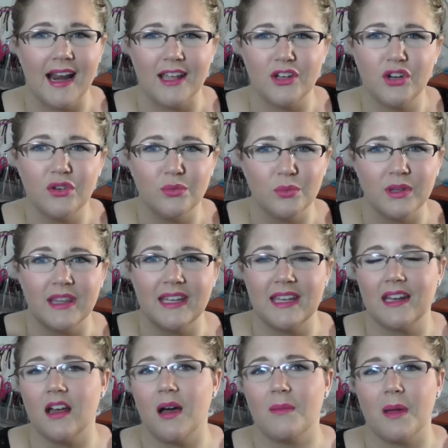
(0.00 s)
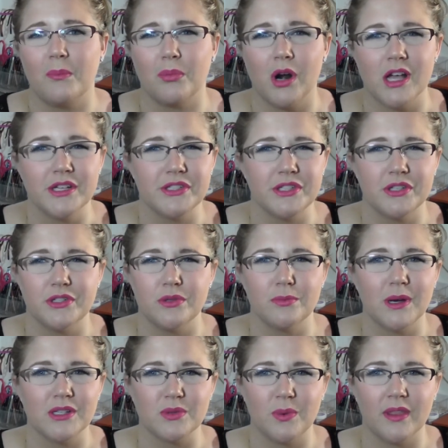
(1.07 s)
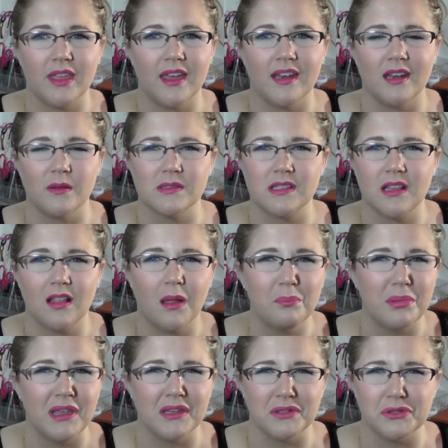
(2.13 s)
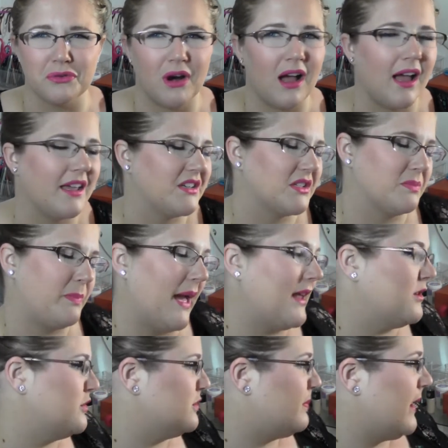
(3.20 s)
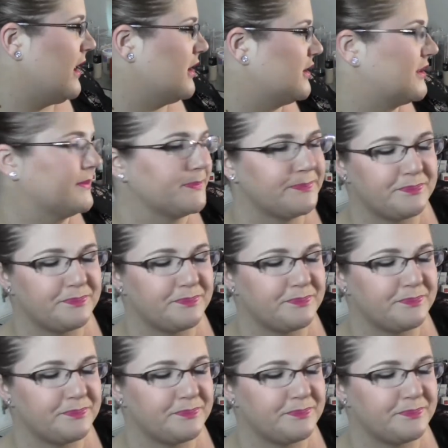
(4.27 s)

I couldn't really get it on my brush to do much with it and it was clumpy and dry and just bad news bears.